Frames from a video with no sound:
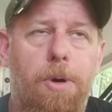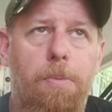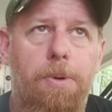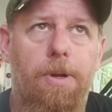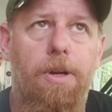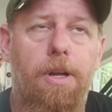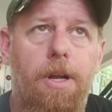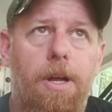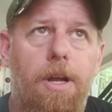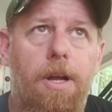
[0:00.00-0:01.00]
open.
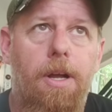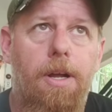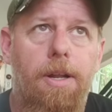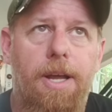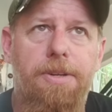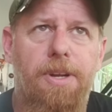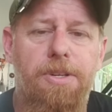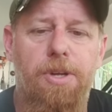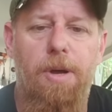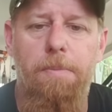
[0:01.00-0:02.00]
Last
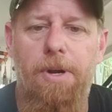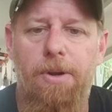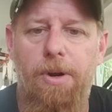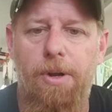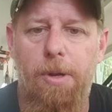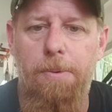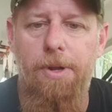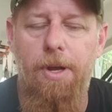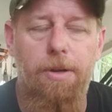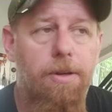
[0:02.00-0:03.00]
I saw, I haven't been on there in a couple
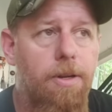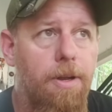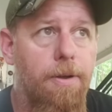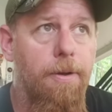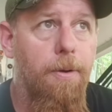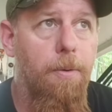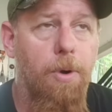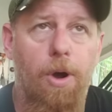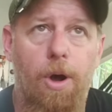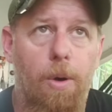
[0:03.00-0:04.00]
days.
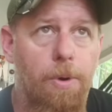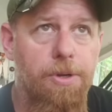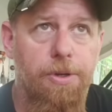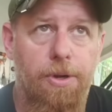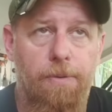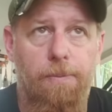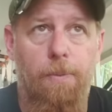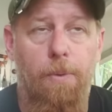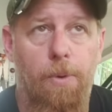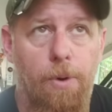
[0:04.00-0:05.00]
We're always looking
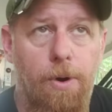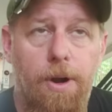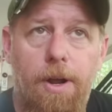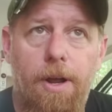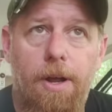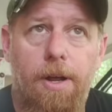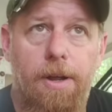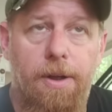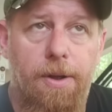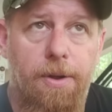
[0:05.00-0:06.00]
for
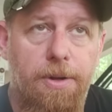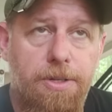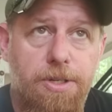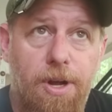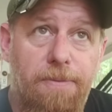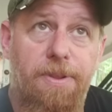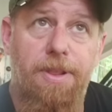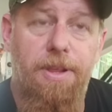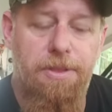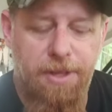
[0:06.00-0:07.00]
stuff.
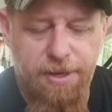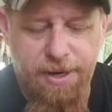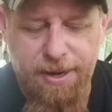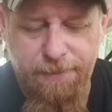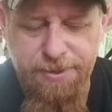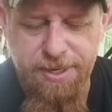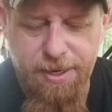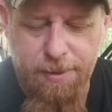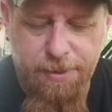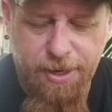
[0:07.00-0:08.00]
The thing that I've
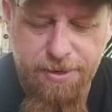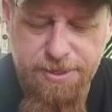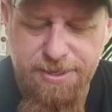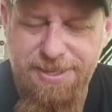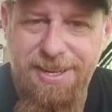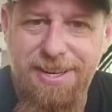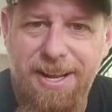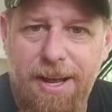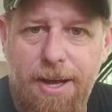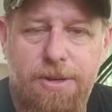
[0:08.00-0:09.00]
seen on there since the
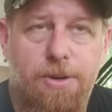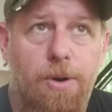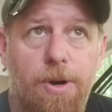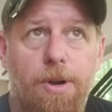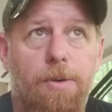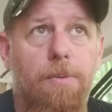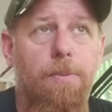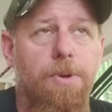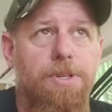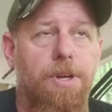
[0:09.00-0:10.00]
day I started
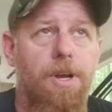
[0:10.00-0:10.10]
was